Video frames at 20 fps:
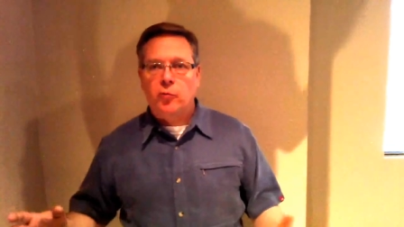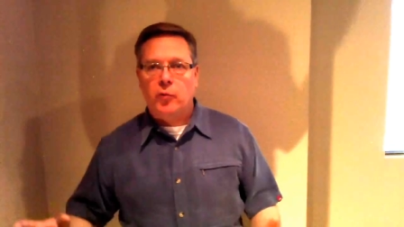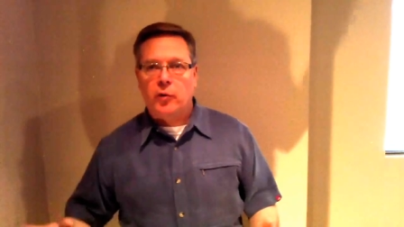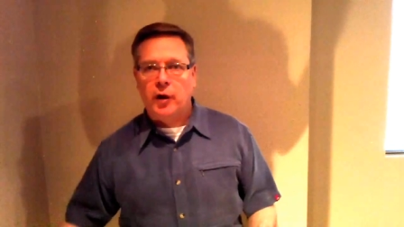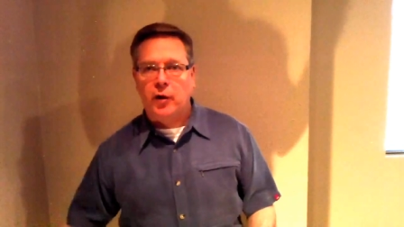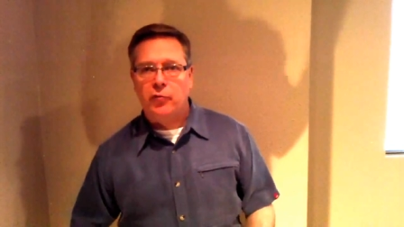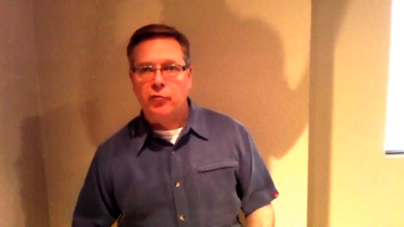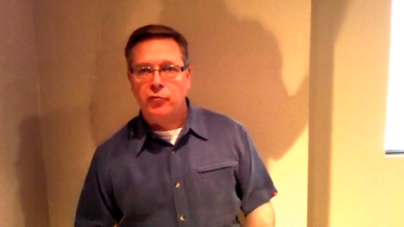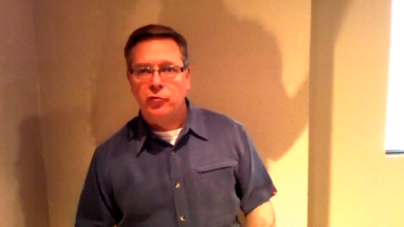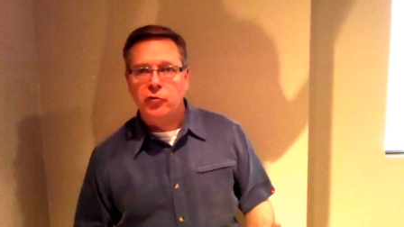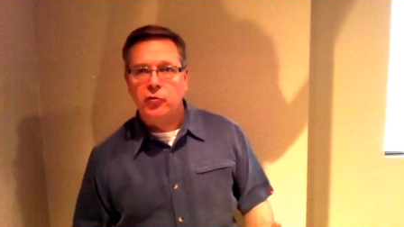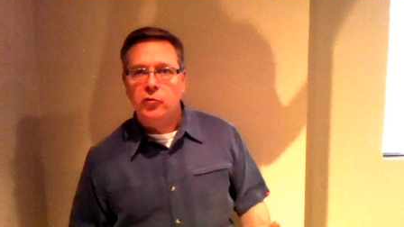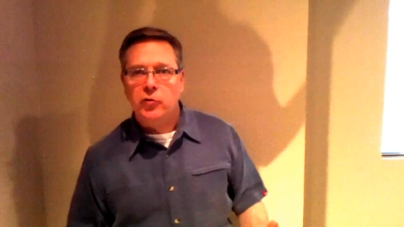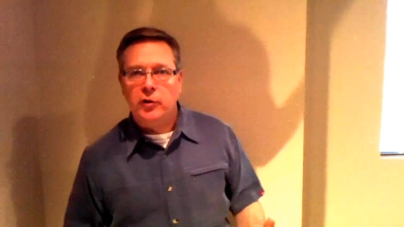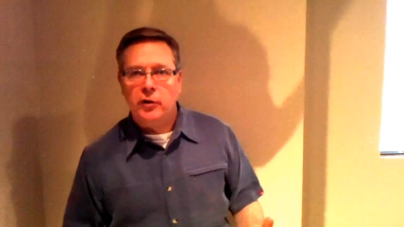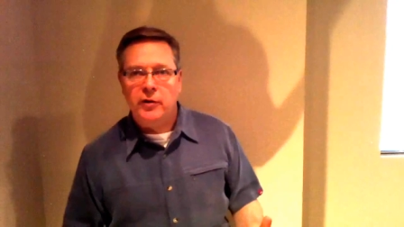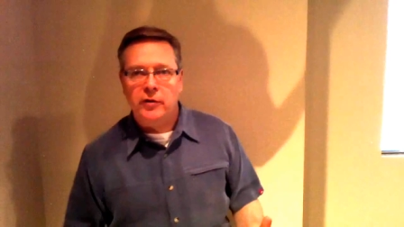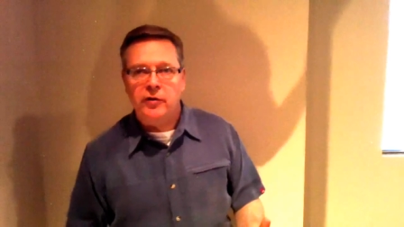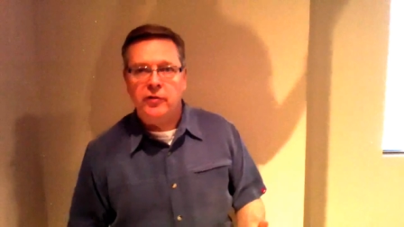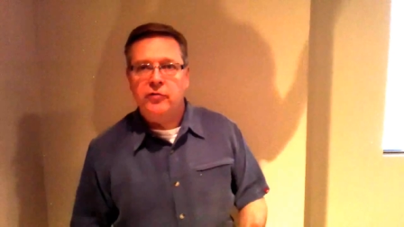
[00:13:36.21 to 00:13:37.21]
what I was
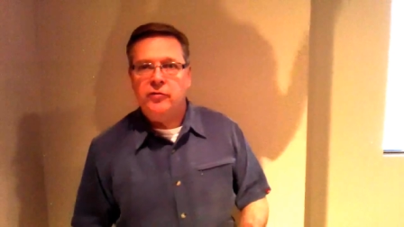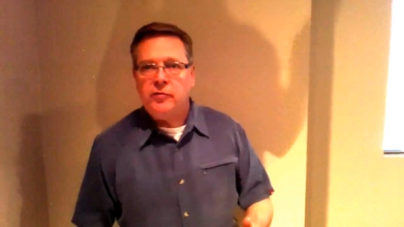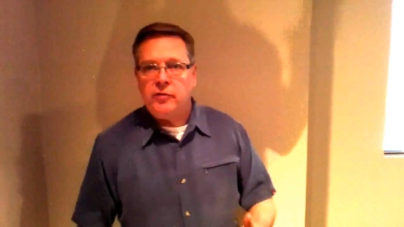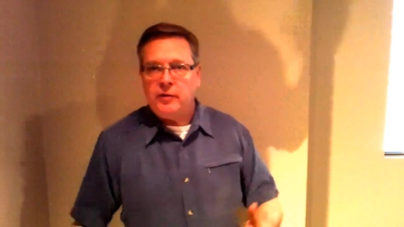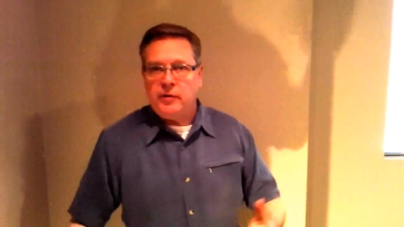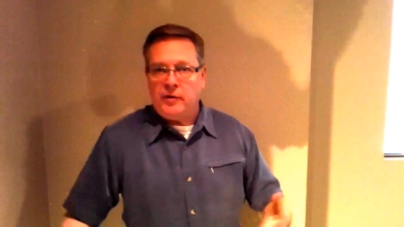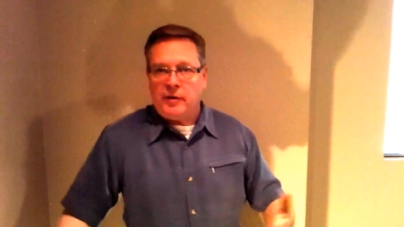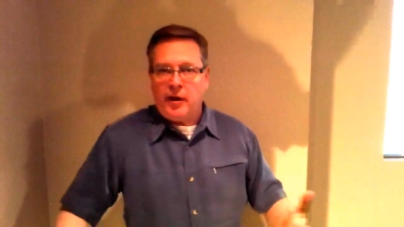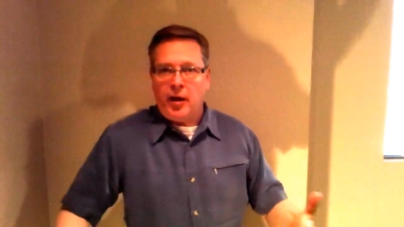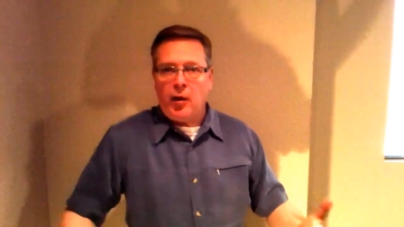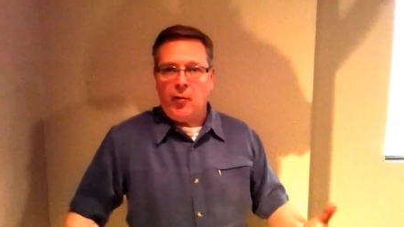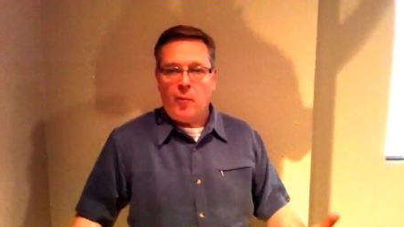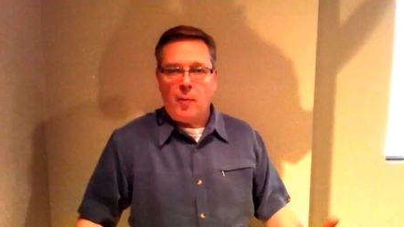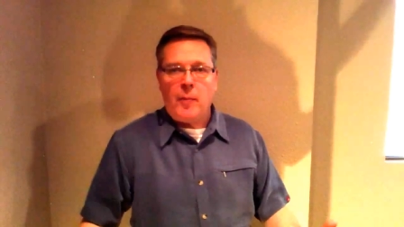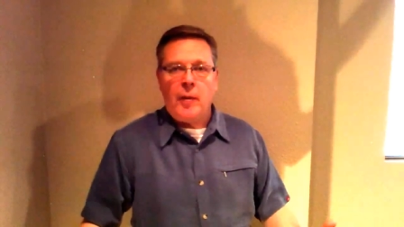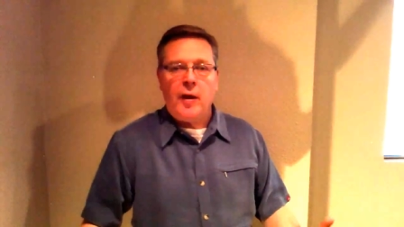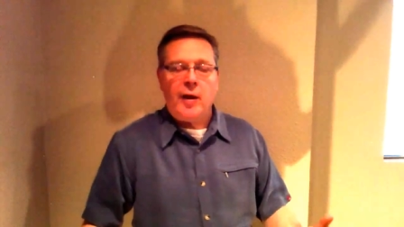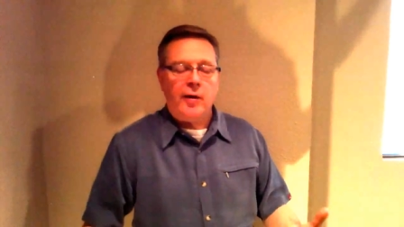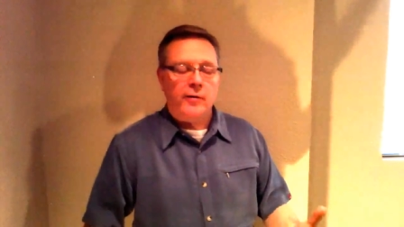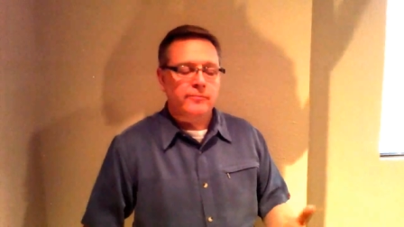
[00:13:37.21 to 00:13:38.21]
doing. It just came
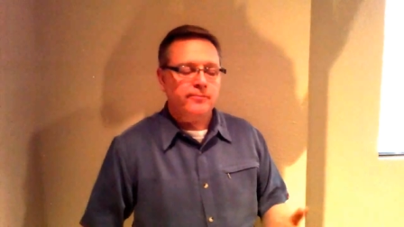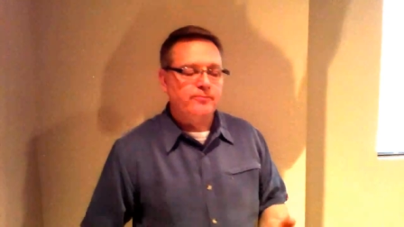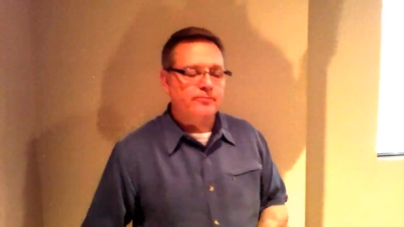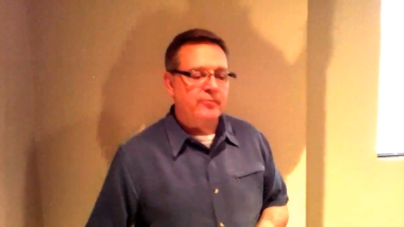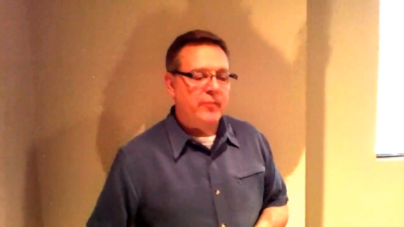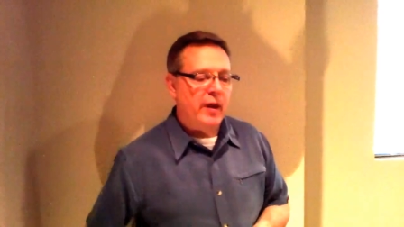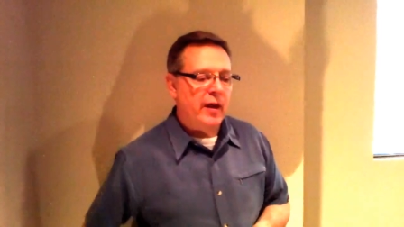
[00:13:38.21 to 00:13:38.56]
about.